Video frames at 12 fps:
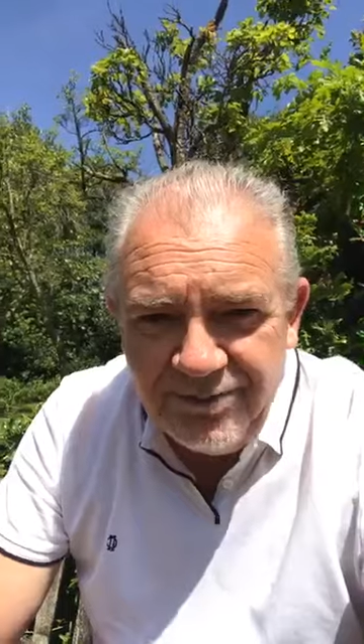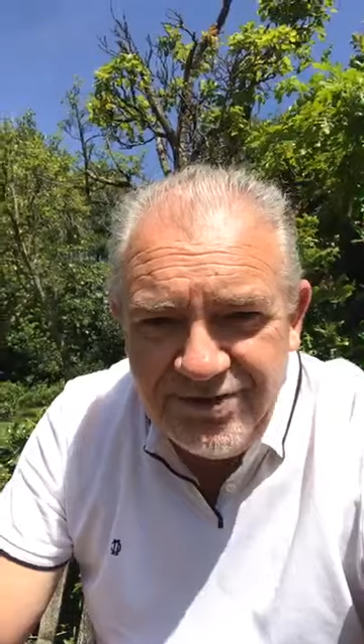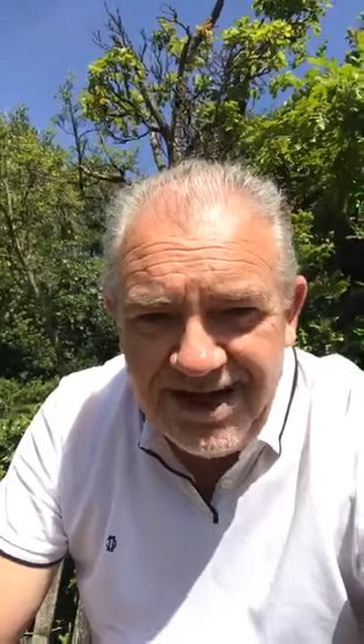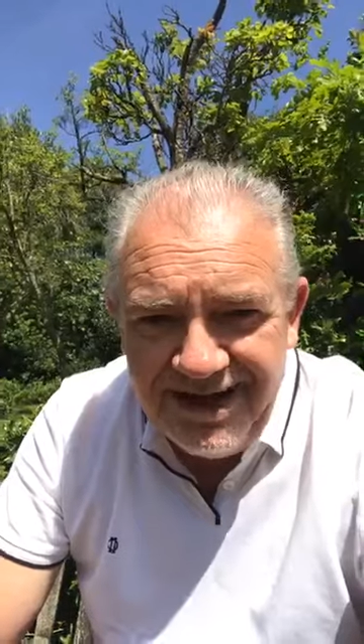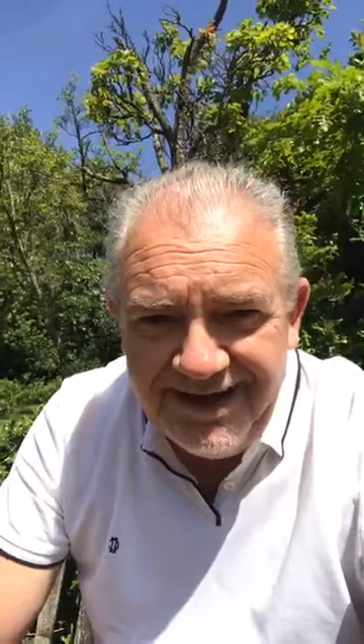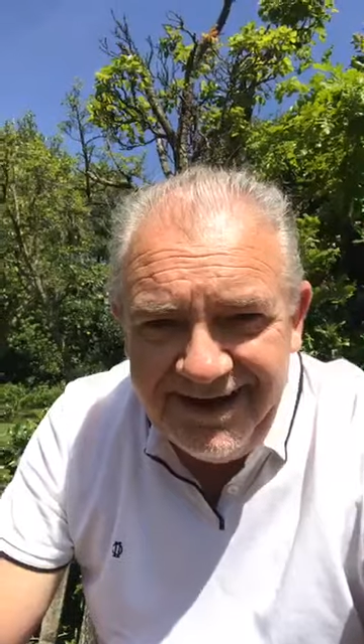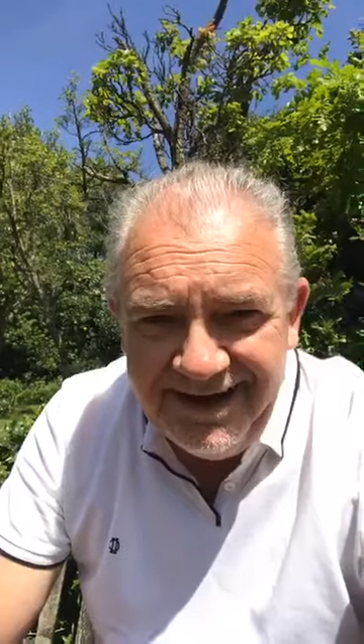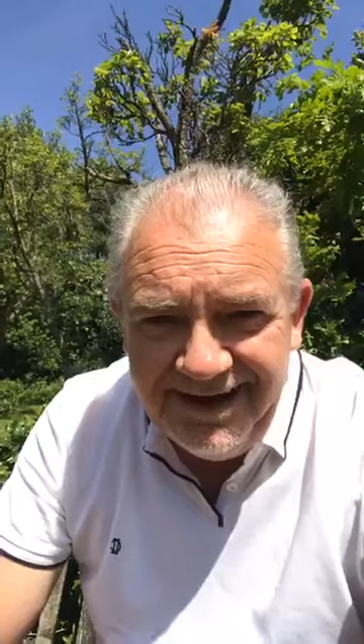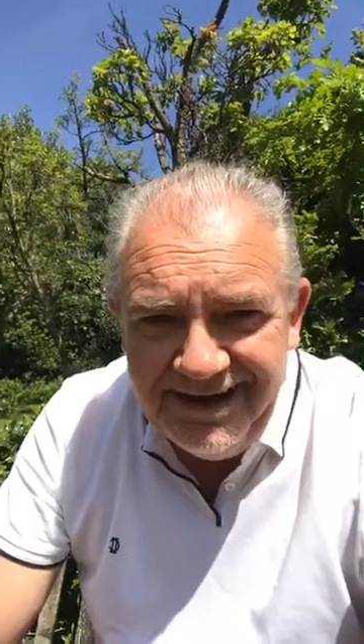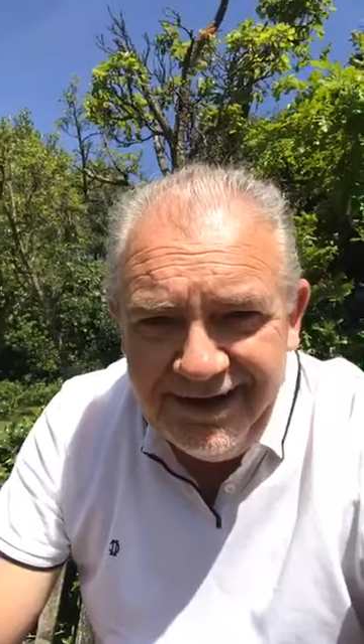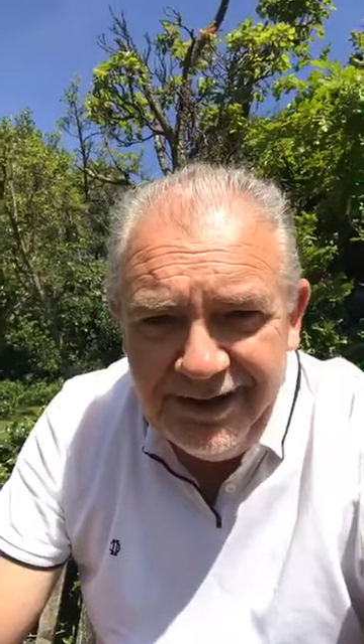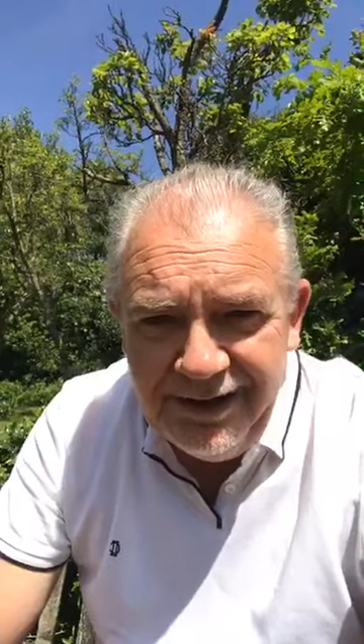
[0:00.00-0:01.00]

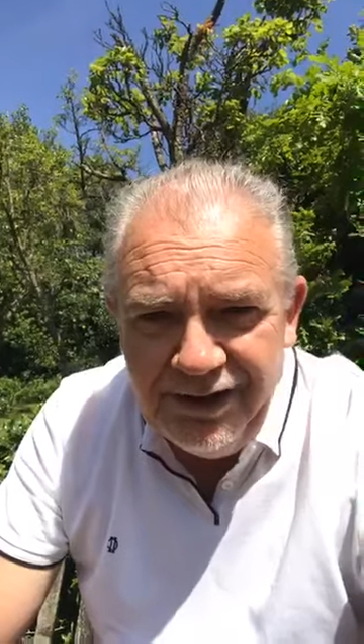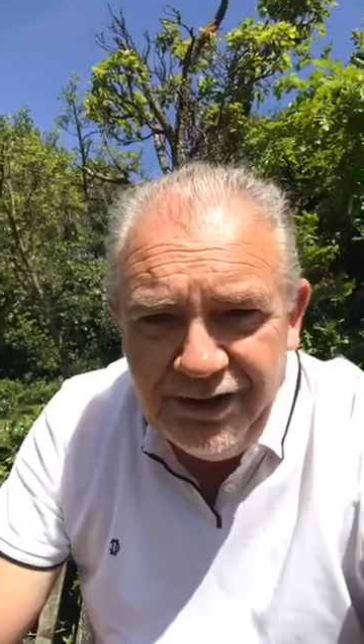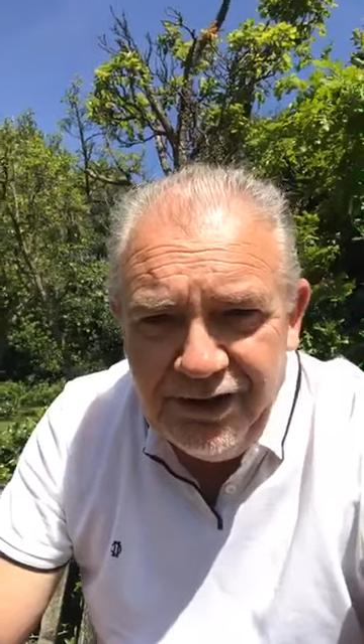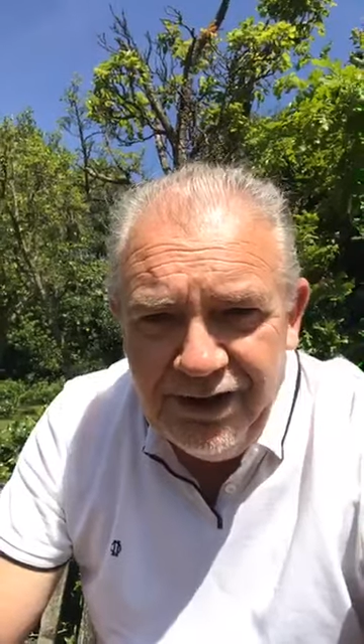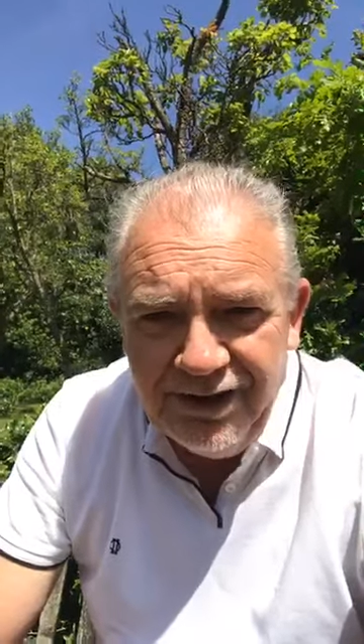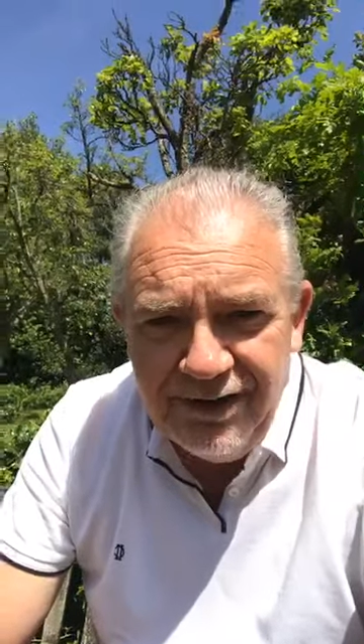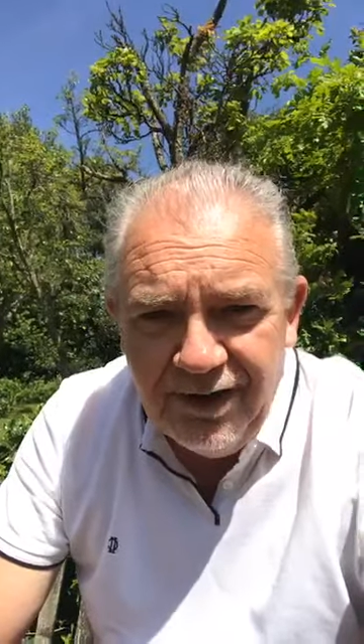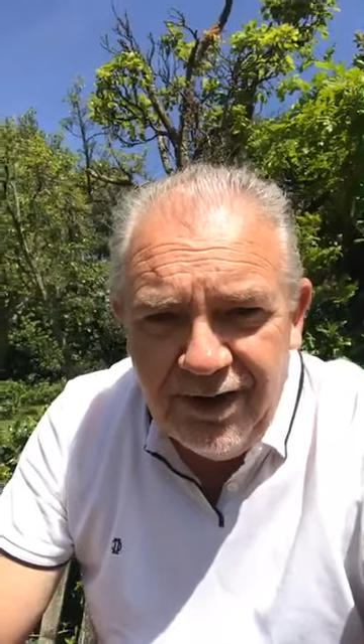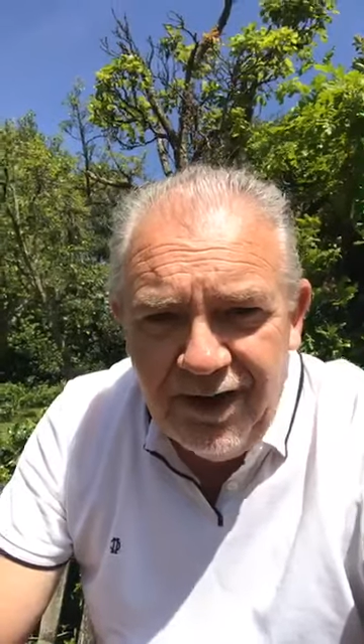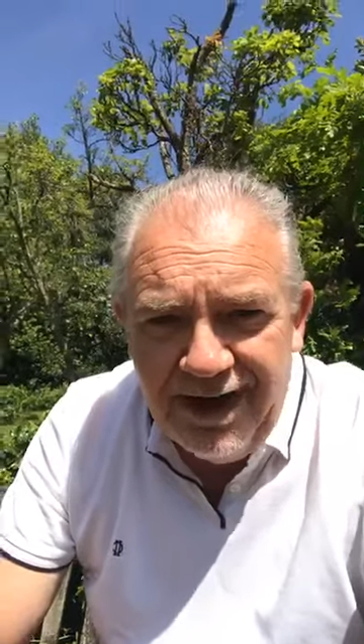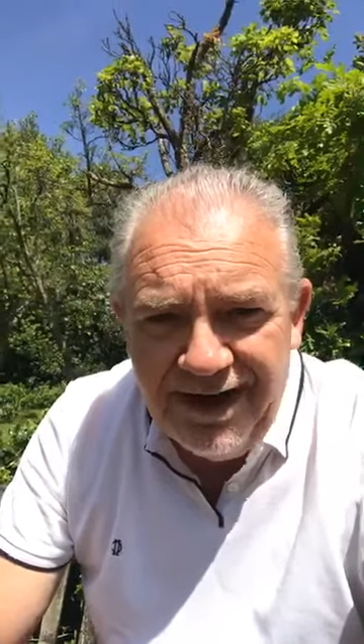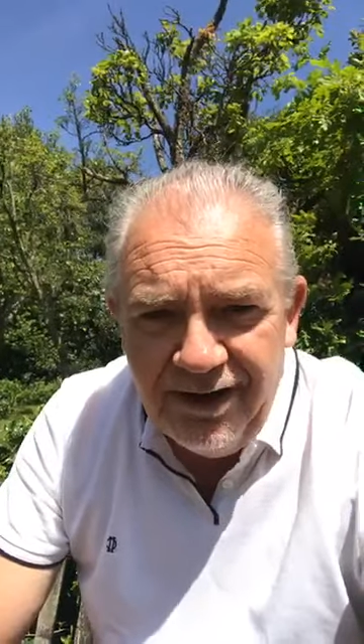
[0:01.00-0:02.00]
Jenny
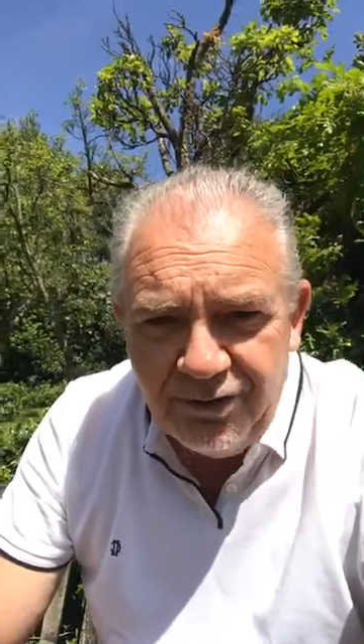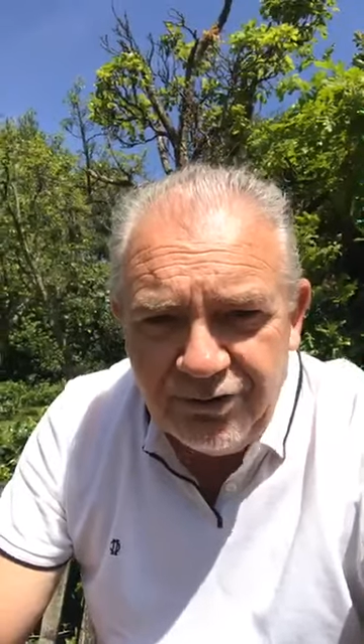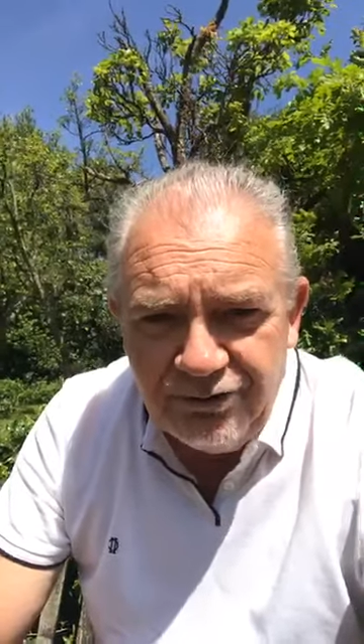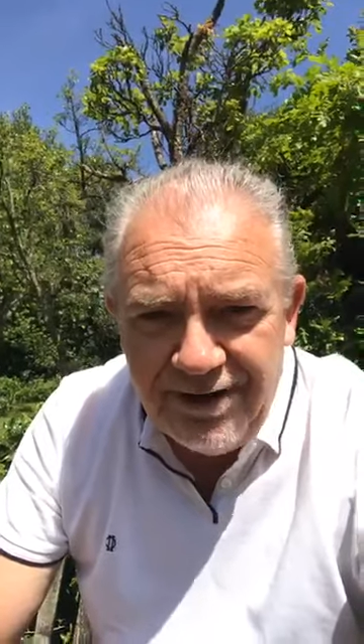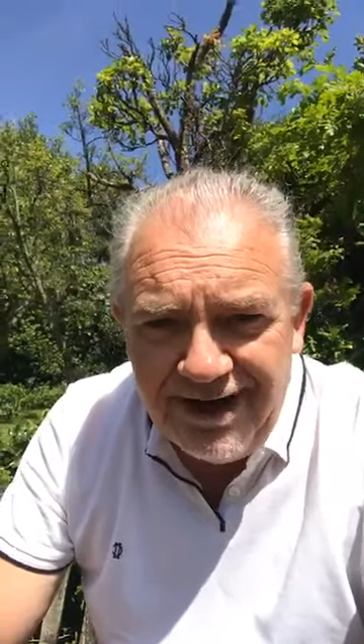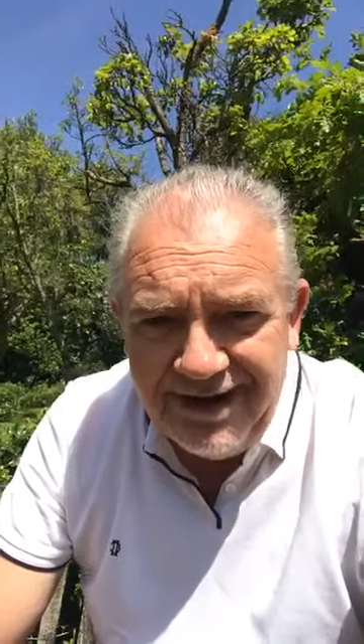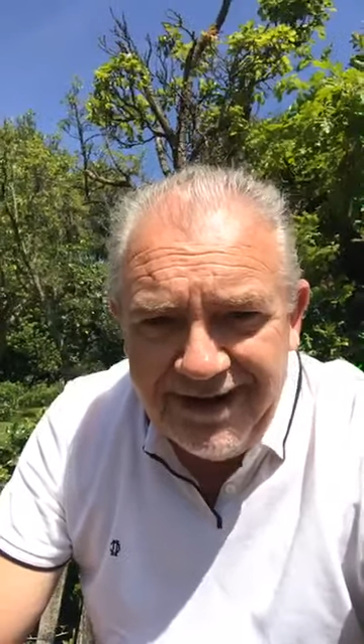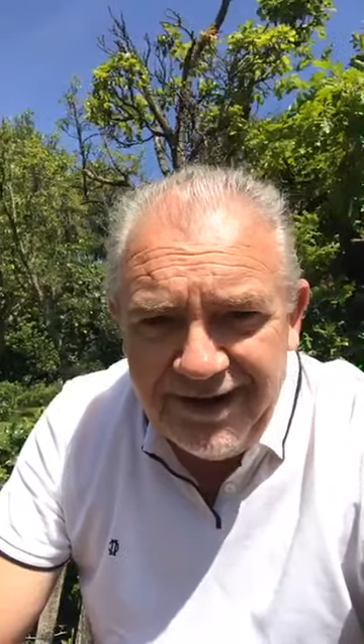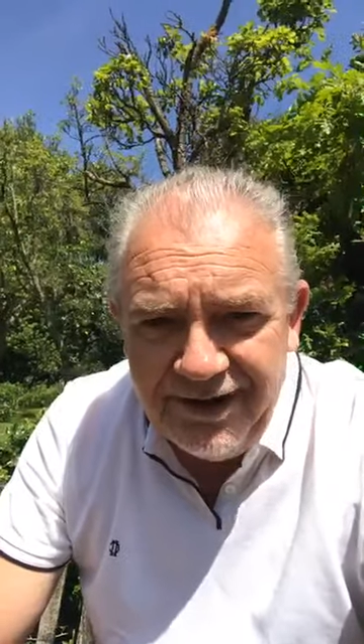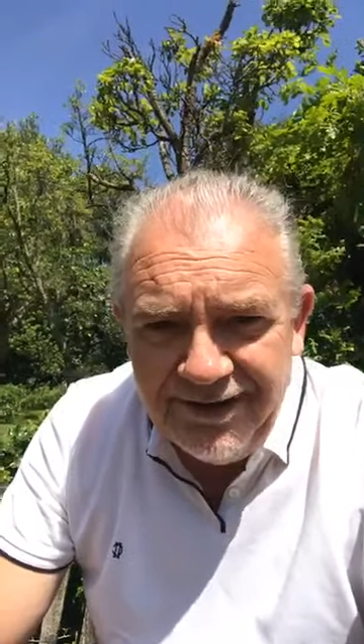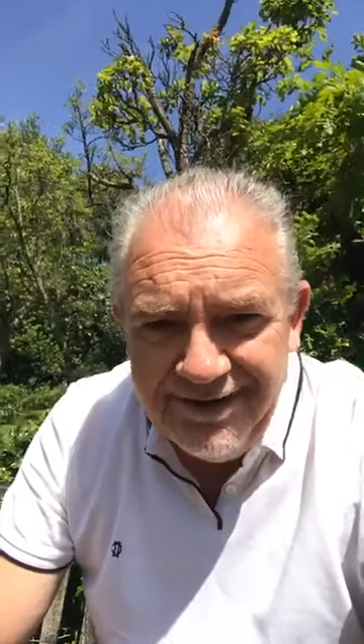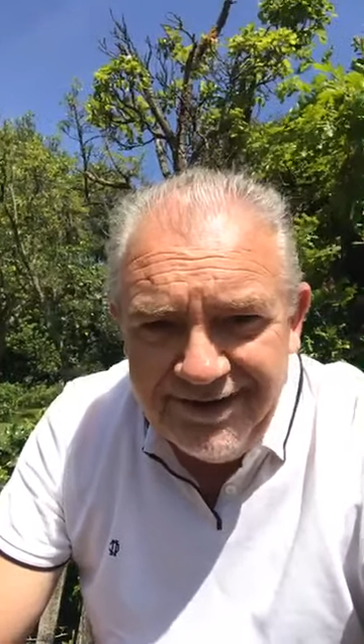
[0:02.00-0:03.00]
in Australia.